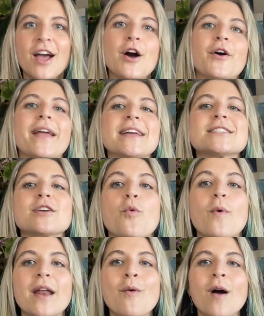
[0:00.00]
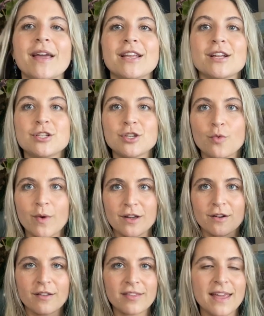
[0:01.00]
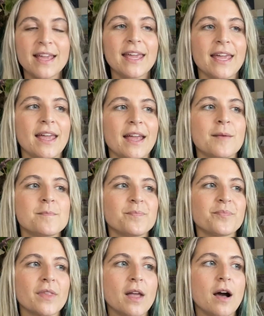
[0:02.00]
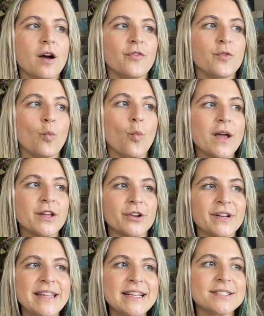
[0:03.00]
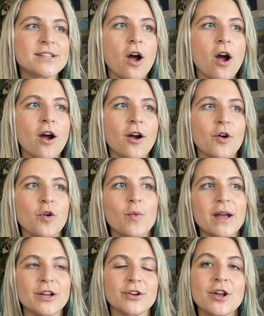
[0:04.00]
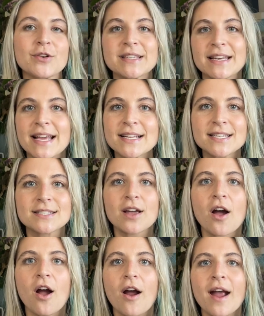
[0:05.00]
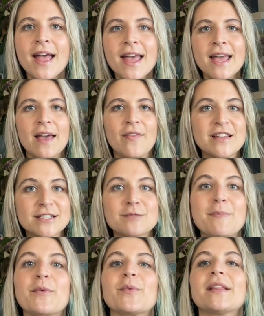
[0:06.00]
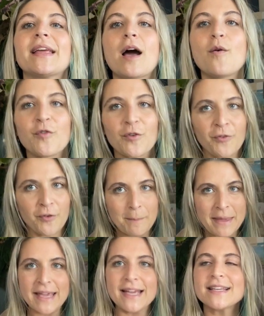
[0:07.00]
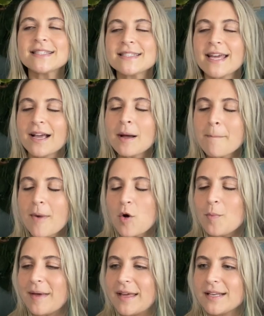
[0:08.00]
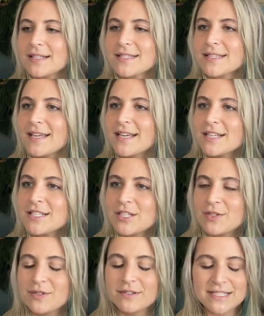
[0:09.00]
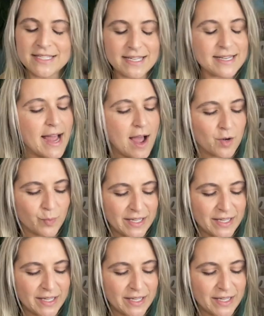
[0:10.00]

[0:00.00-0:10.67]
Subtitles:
Okay, so what I want you to do when you're thinking of what your needs are, or what your no's and yeses are, and this has been really helpful for me, is take a moment to sit down.